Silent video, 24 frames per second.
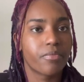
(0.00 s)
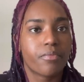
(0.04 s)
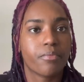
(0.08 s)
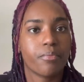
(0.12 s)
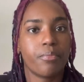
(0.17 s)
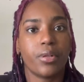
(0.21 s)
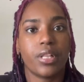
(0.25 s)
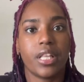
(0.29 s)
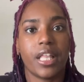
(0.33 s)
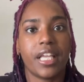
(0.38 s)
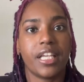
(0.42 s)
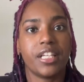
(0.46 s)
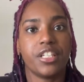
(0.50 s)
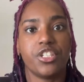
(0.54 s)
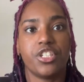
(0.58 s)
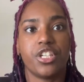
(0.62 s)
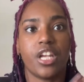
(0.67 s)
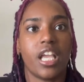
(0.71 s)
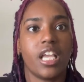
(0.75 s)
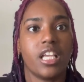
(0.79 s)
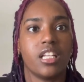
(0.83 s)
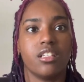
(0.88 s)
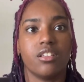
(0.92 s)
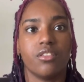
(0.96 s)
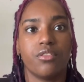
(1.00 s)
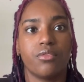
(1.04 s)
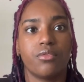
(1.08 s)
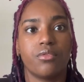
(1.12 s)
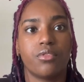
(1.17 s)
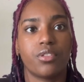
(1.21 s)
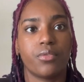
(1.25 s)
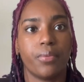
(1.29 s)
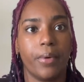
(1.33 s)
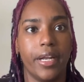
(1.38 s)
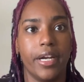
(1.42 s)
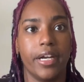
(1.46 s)
plain Jane
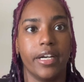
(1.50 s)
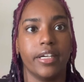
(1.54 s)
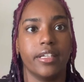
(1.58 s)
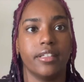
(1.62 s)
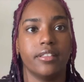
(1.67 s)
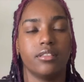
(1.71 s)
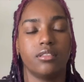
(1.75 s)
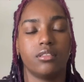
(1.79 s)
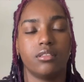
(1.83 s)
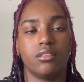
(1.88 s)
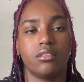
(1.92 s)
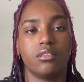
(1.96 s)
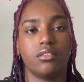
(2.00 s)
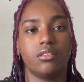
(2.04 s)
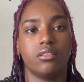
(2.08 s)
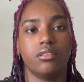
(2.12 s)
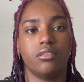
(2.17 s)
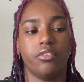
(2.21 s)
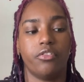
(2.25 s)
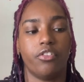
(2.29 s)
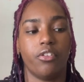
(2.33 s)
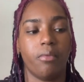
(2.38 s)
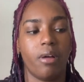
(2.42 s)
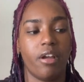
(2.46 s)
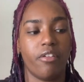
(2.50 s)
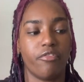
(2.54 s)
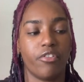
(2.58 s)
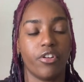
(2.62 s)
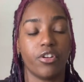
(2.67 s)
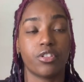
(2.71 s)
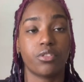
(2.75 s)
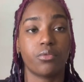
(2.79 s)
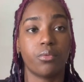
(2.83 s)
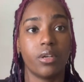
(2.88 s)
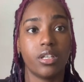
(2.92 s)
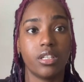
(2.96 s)
sweater for my
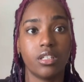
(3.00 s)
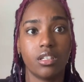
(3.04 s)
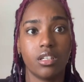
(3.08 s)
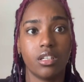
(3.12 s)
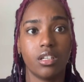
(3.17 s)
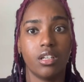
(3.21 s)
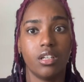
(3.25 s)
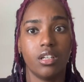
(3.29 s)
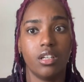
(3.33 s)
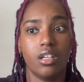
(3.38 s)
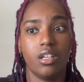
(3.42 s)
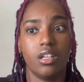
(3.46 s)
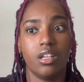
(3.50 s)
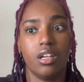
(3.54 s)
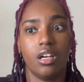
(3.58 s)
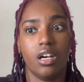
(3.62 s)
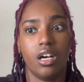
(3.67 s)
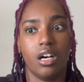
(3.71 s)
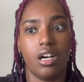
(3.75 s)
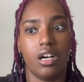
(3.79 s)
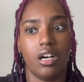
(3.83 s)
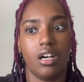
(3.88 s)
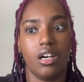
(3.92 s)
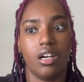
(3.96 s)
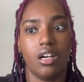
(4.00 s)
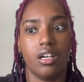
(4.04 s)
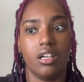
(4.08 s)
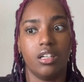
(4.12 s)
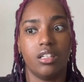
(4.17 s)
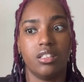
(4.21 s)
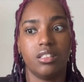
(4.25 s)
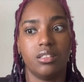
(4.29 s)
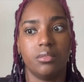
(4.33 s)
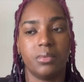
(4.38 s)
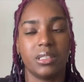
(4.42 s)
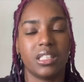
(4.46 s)
first one. Uh,
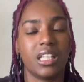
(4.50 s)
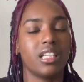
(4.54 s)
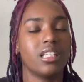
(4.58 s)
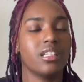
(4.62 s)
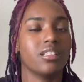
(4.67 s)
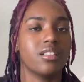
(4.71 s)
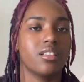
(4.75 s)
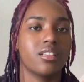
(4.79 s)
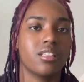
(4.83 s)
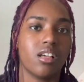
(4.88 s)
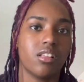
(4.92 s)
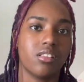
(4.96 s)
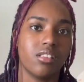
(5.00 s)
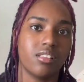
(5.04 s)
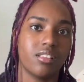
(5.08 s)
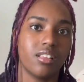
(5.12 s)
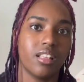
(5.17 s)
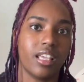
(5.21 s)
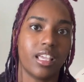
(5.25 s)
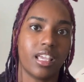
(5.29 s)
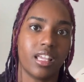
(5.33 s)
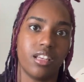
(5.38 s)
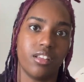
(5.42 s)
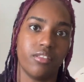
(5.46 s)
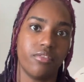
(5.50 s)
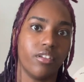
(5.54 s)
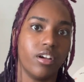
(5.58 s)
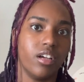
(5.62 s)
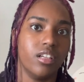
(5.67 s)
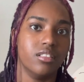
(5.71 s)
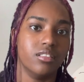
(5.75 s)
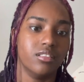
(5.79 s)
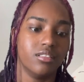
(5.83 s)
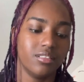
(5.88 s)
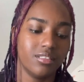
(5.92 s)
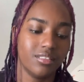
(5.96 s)
but that doesn't sound like any fun,